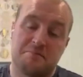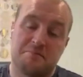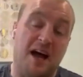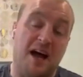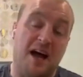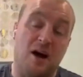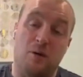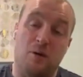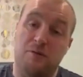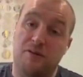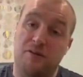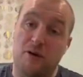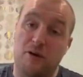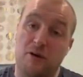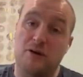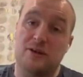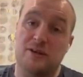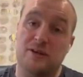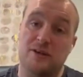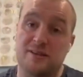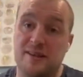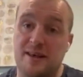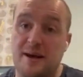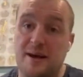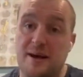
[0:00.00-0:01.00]
that helped
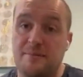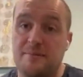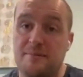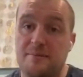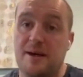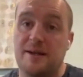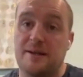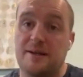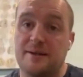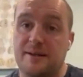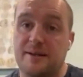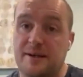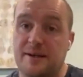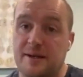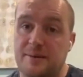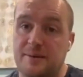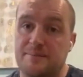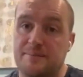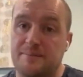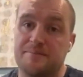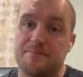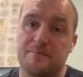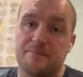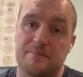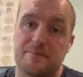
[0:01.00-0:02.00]
focus them
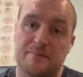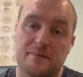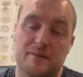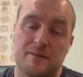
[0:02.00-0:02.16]
and